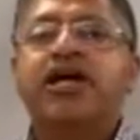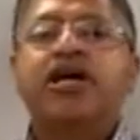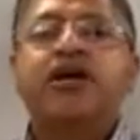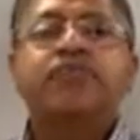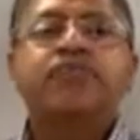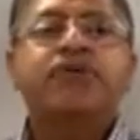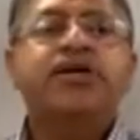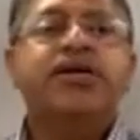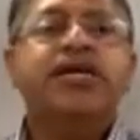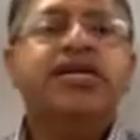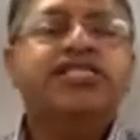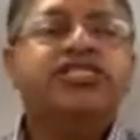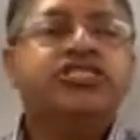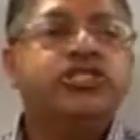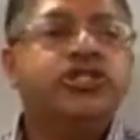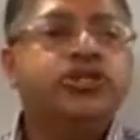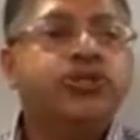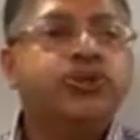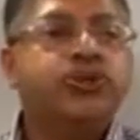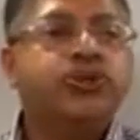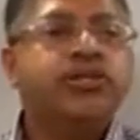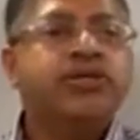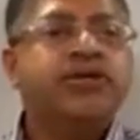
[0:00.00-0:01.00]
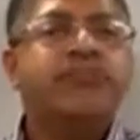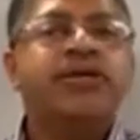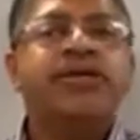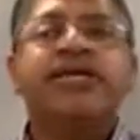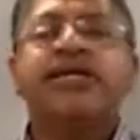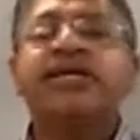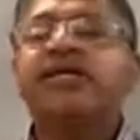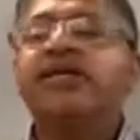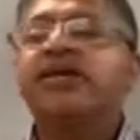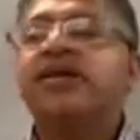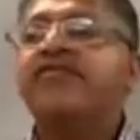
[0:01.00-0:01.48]
but it's through the
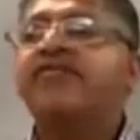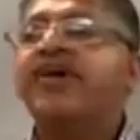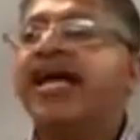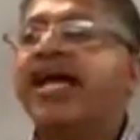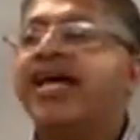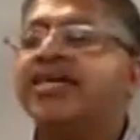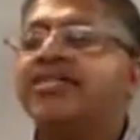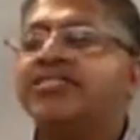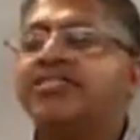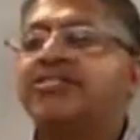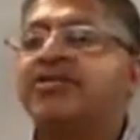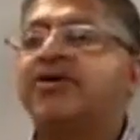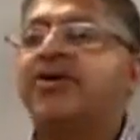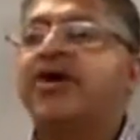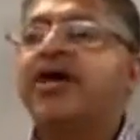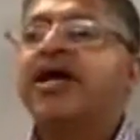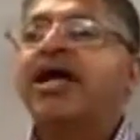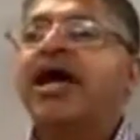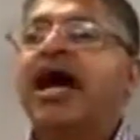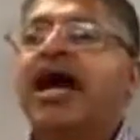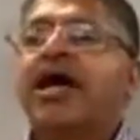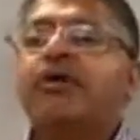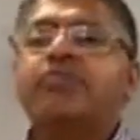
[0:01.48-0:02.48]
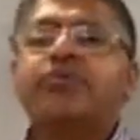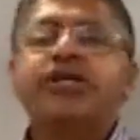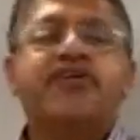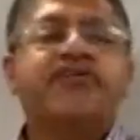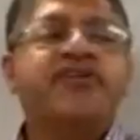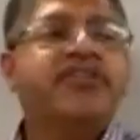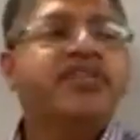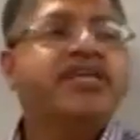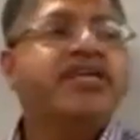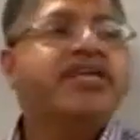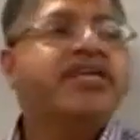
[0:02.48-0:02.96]
Megillah of Esther, I believe,
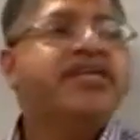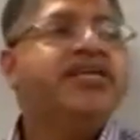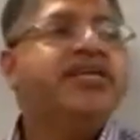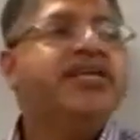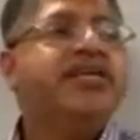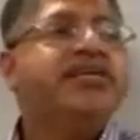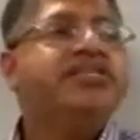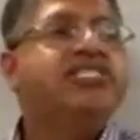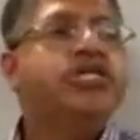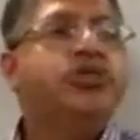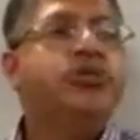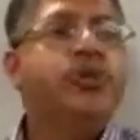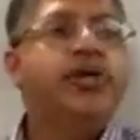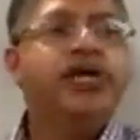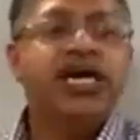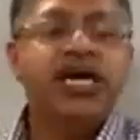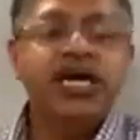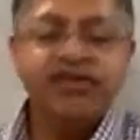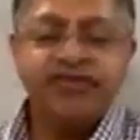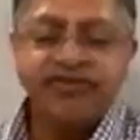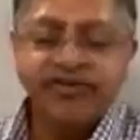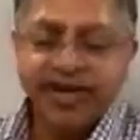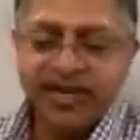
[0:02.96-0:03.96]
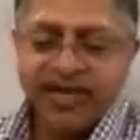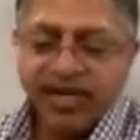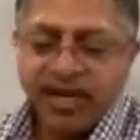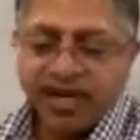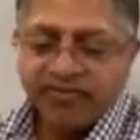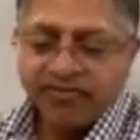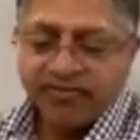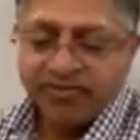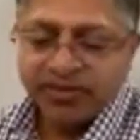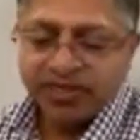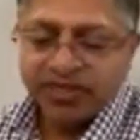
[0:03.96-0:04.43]
are the keys to recovering
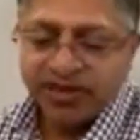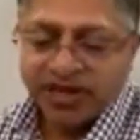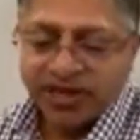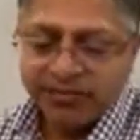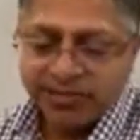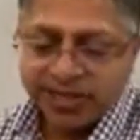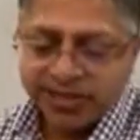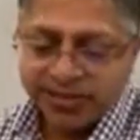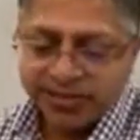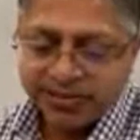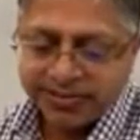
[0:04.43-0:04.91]
from trauma.